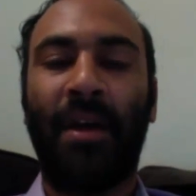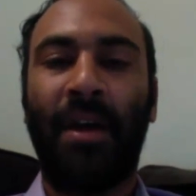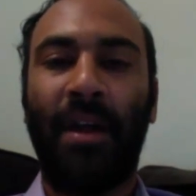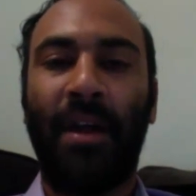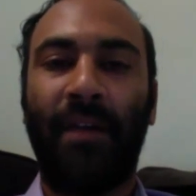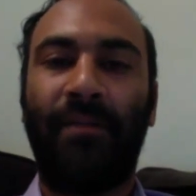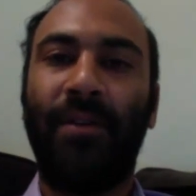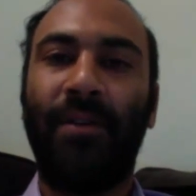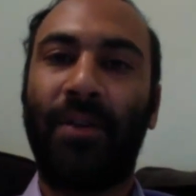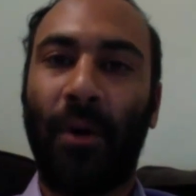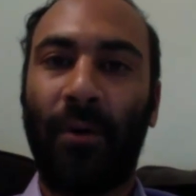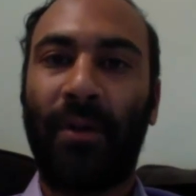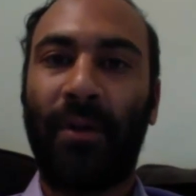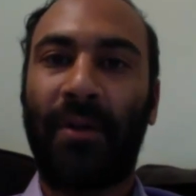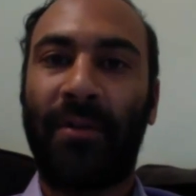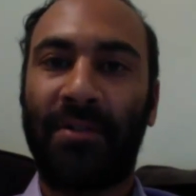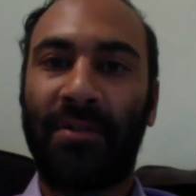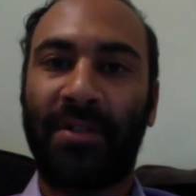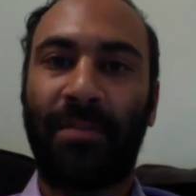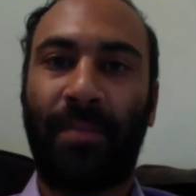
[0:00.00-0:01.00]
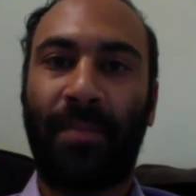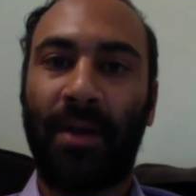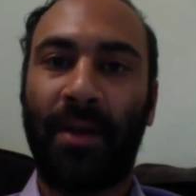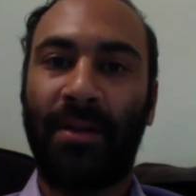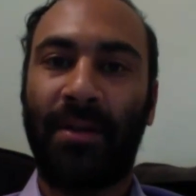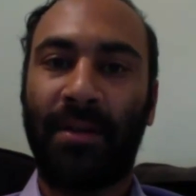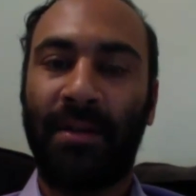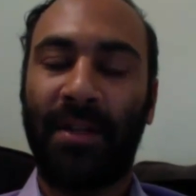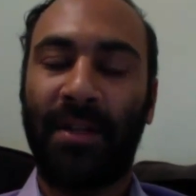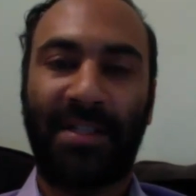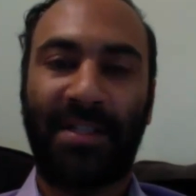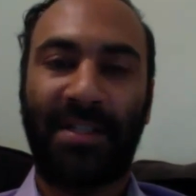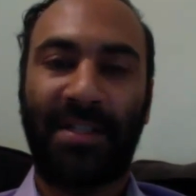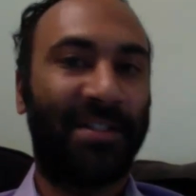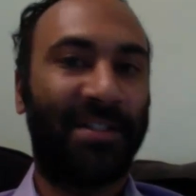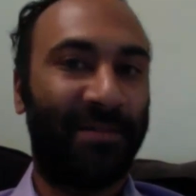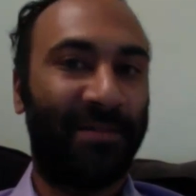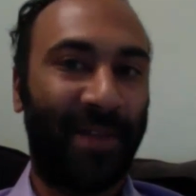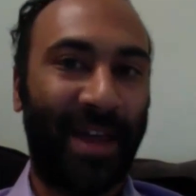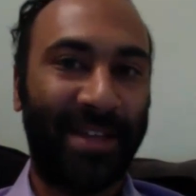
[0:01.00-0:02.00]
If you go there, there's a button that
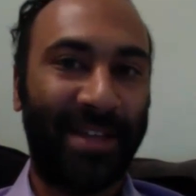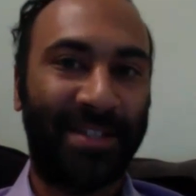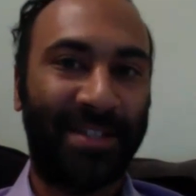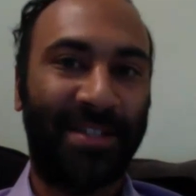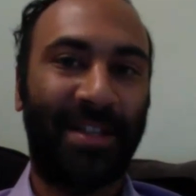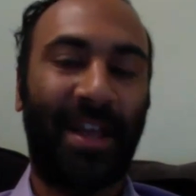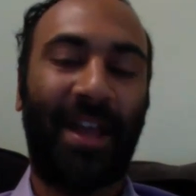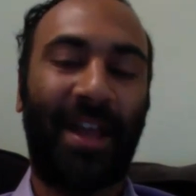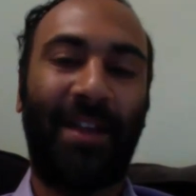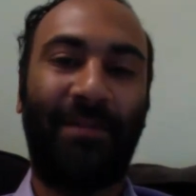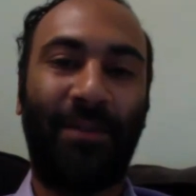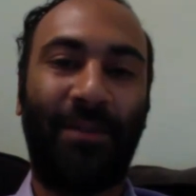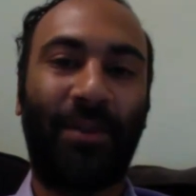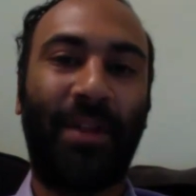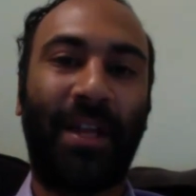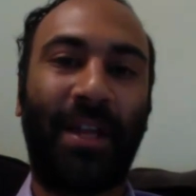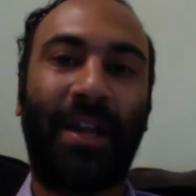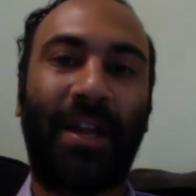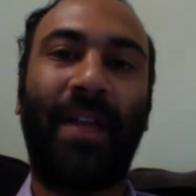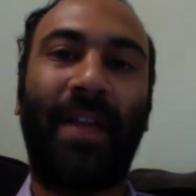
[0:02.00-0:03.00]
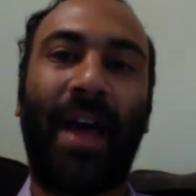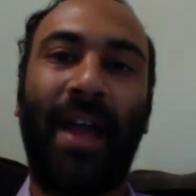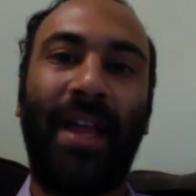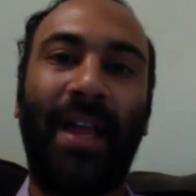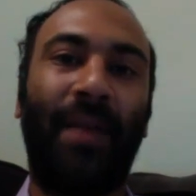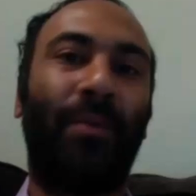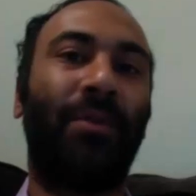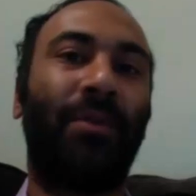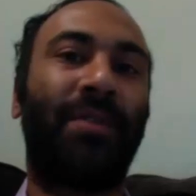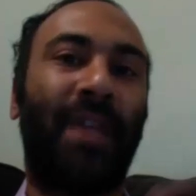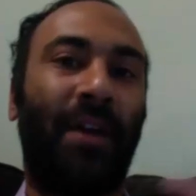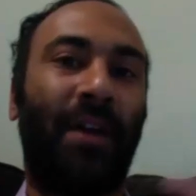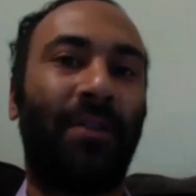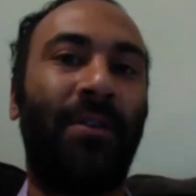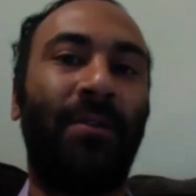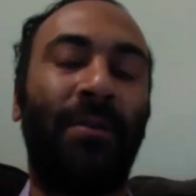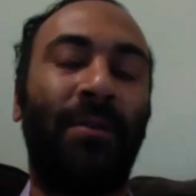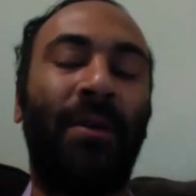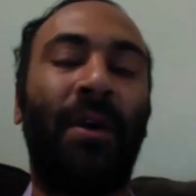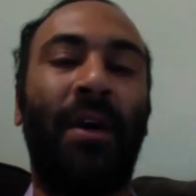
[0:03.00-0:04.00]
says invest, and if you click on that, it will tell
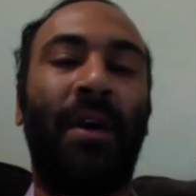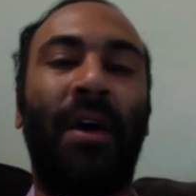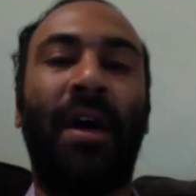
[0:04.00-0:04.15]
you